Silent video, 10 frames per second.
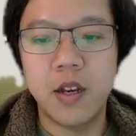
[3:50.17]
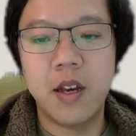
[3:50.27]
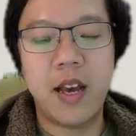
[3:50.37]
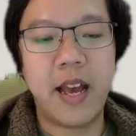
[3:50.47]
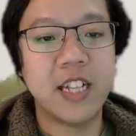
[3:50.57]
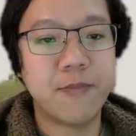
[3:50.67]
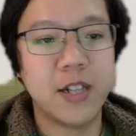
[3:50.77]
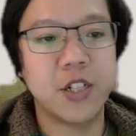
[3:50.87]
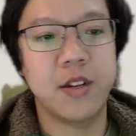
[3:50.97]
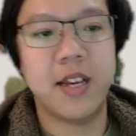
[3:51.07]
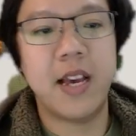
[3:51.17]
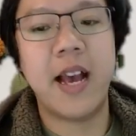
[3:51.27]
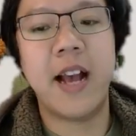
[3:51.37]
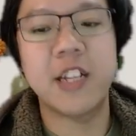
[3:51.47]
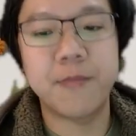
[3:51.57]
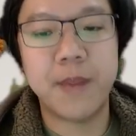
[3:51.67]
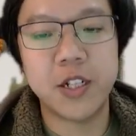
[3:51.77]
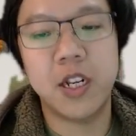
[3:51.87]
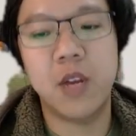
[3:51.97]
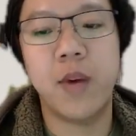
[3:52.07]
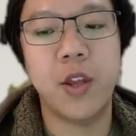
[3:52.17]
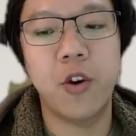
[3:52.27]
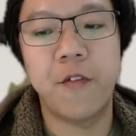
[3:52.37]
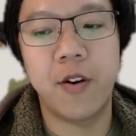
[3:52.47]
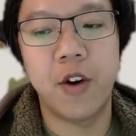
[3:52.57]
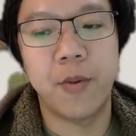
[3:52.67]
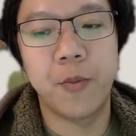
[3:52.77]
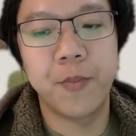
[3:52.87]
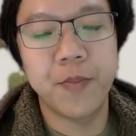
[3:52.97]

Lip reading: Especially when you are vulnerable.